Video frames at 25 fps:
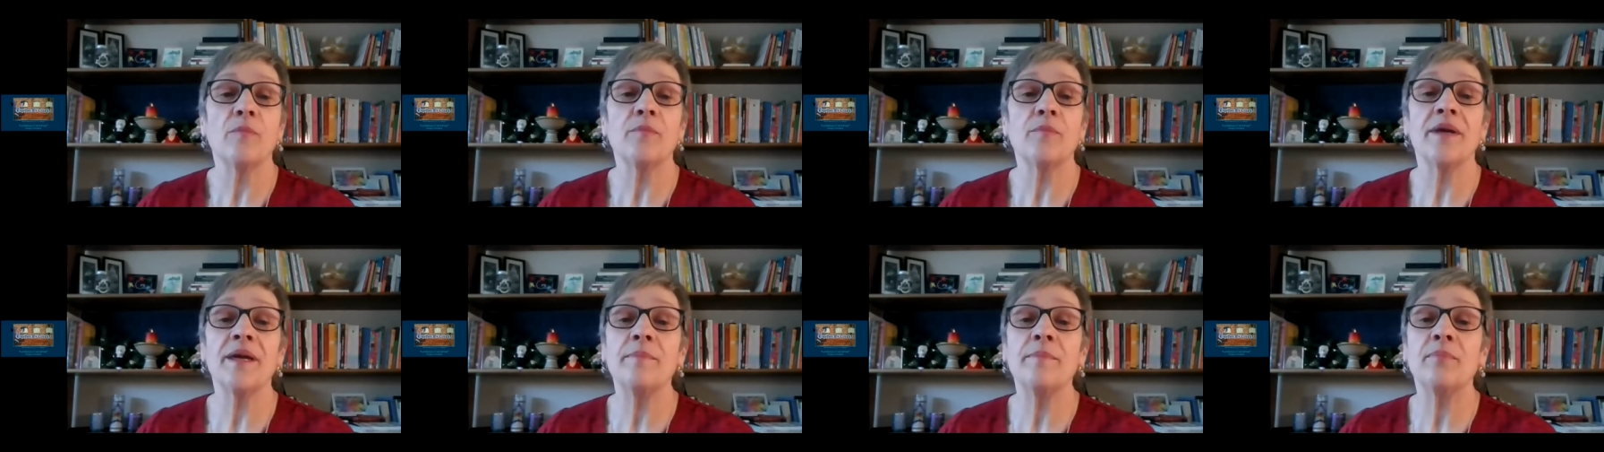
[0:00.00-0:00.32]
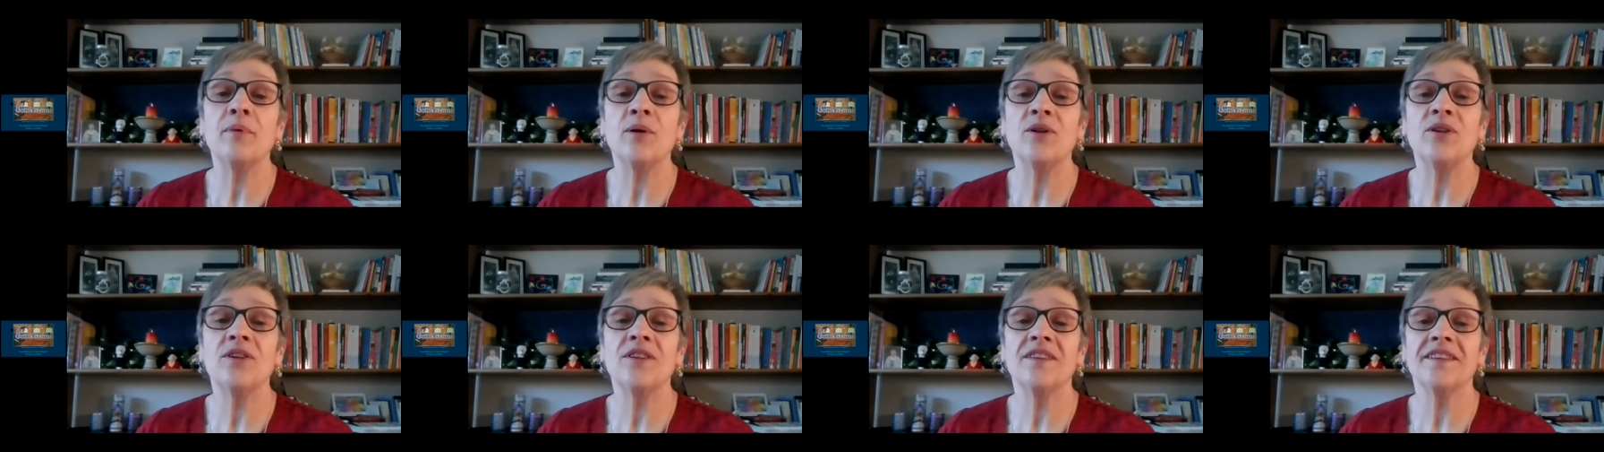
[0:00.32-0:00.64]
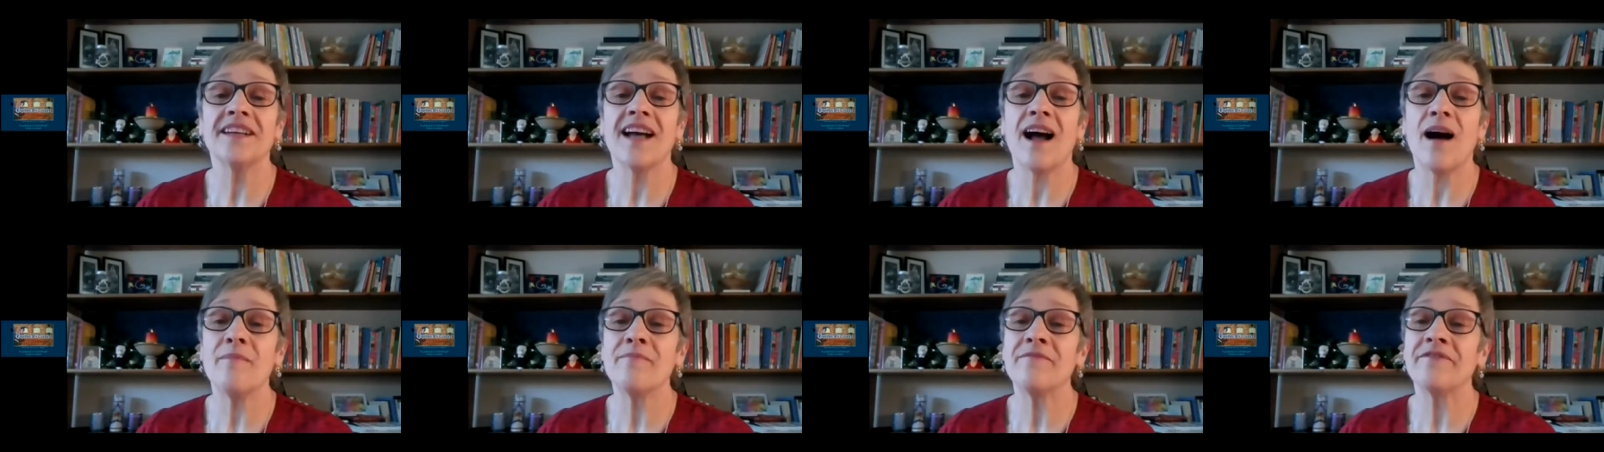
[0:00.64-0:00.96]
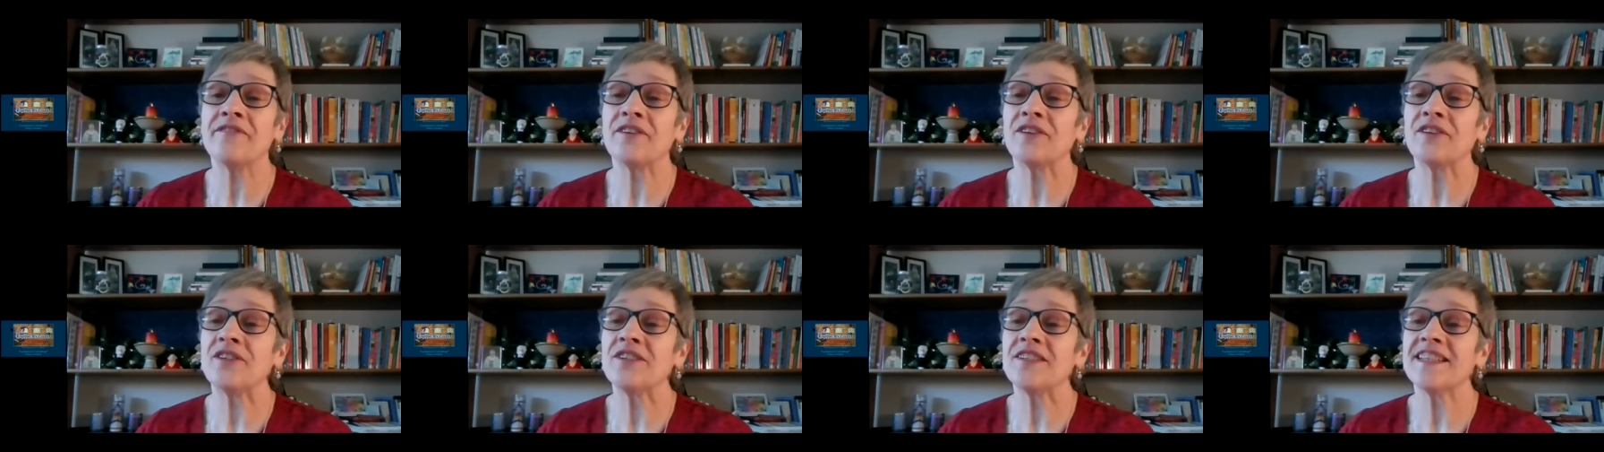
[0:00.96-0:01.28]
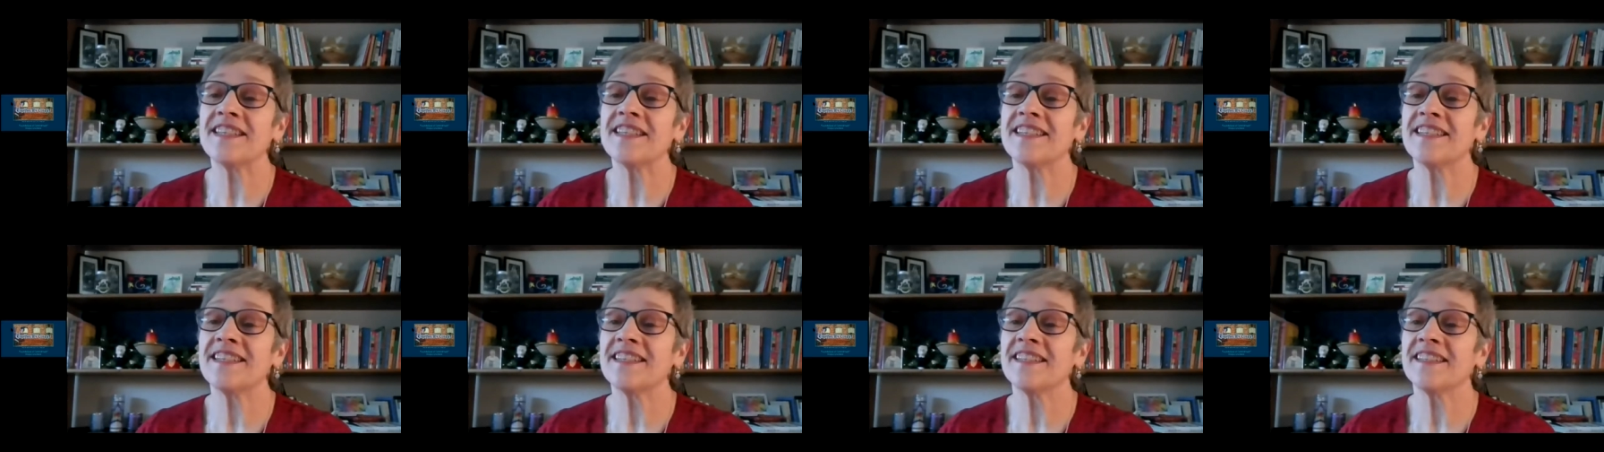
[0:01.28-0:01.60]
People come
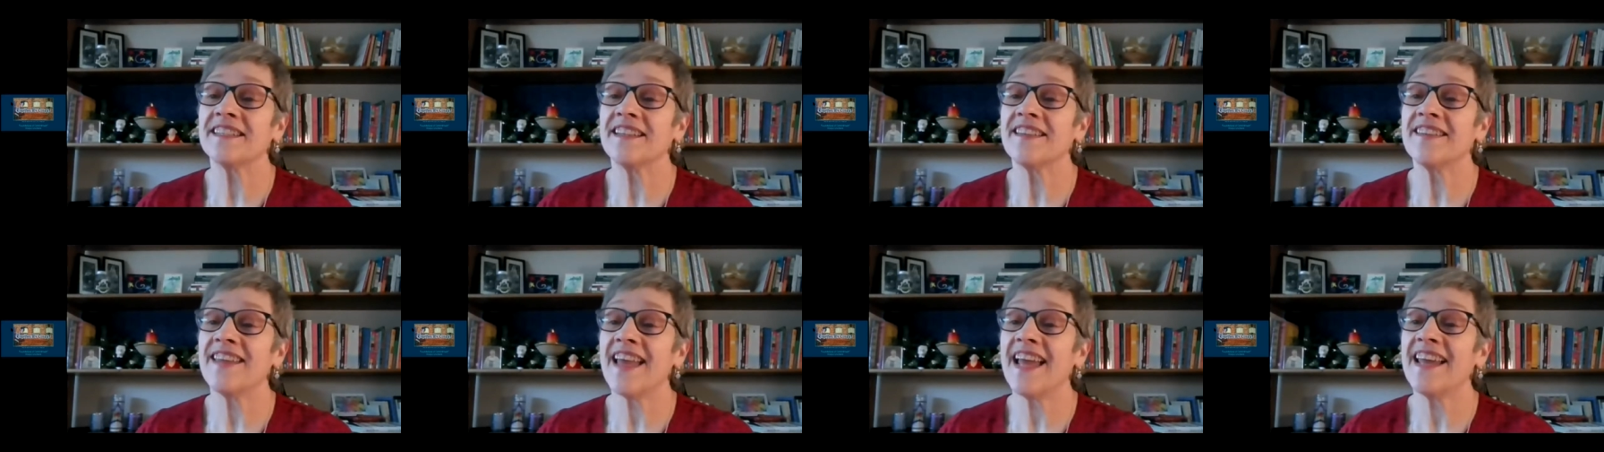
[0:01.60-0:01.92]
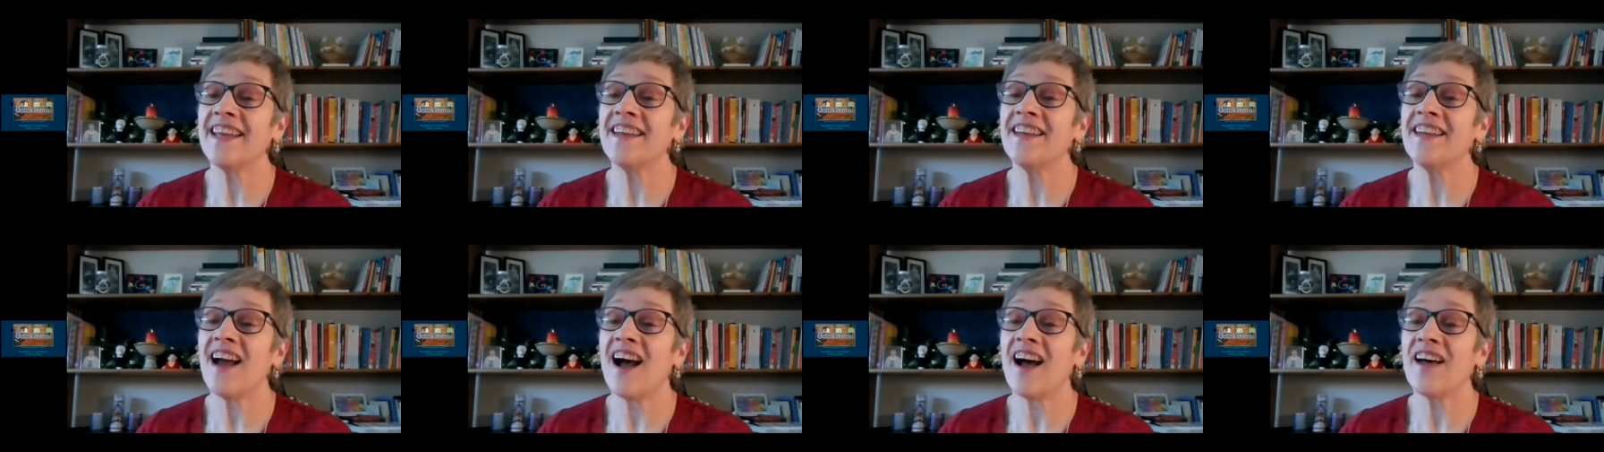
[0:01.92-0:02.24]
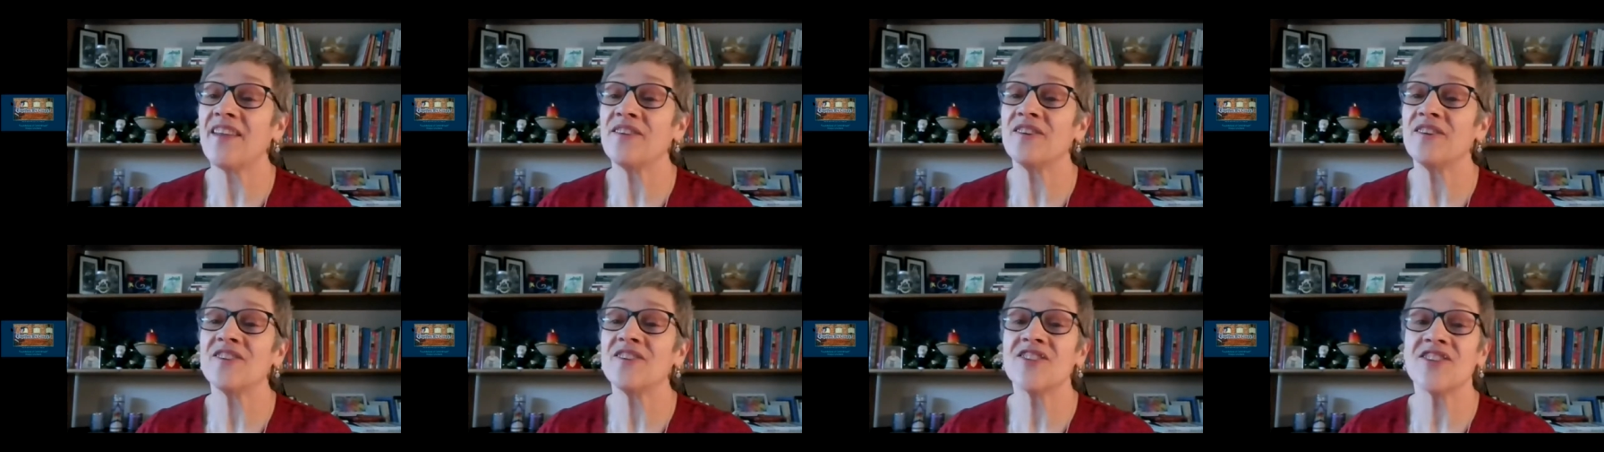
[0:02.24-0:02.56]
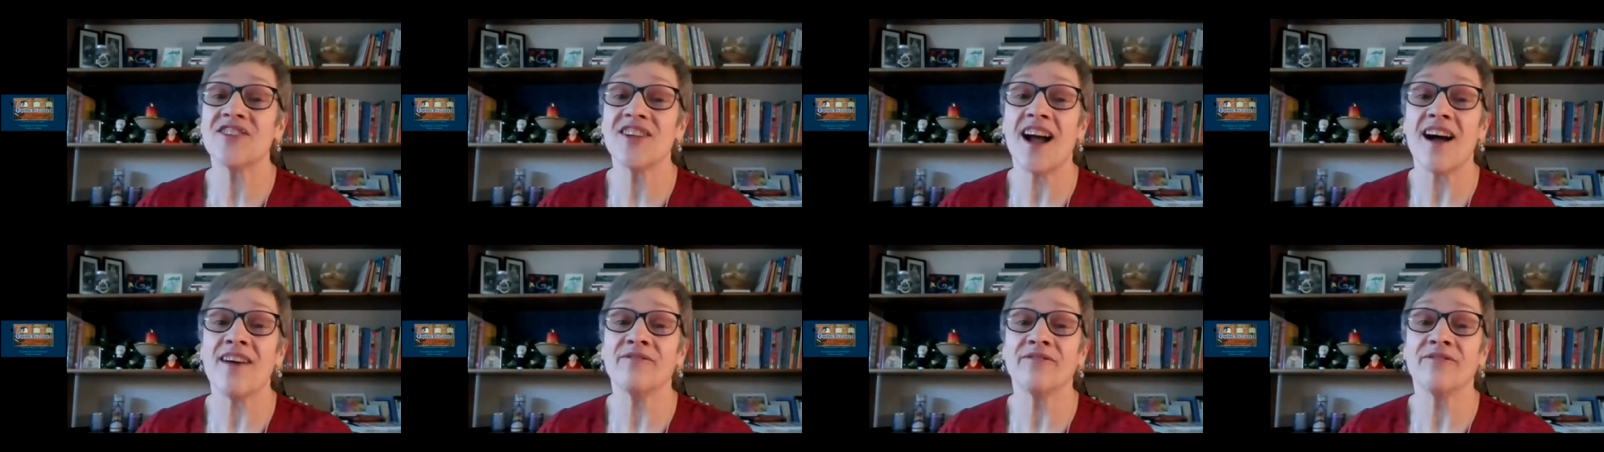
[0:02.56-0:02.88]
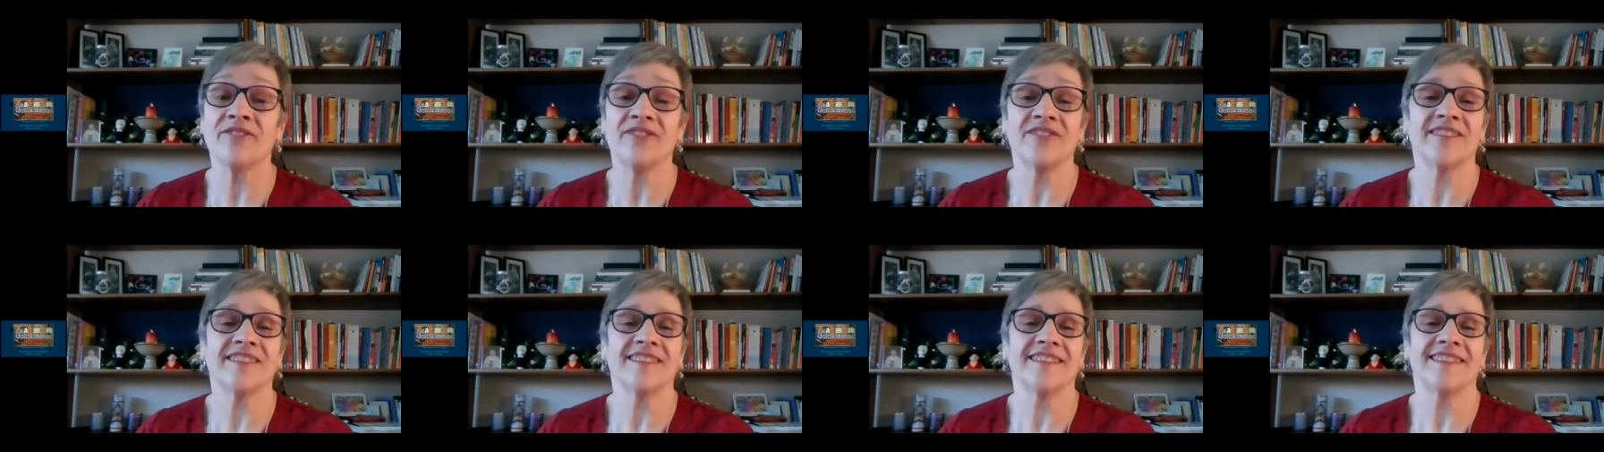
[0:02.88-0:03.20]
first, then other stuff.